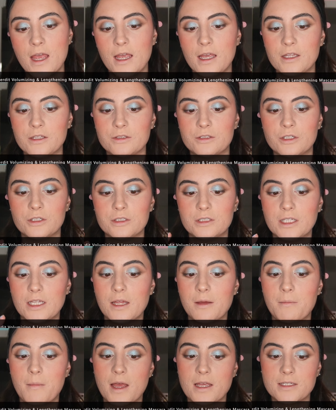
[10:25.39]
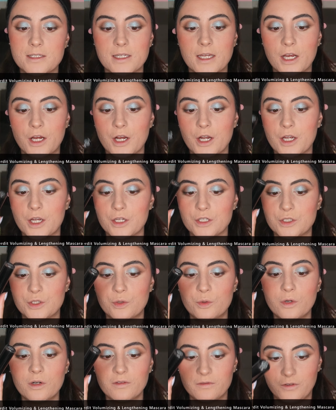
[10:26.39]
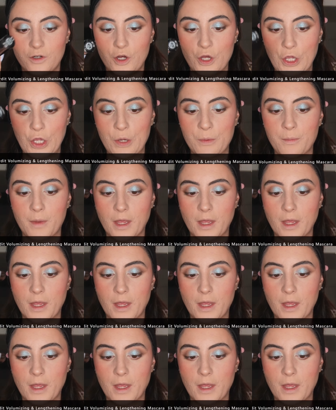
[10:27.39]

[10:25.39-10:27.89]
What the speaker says: Interdit Mascara Couture Volume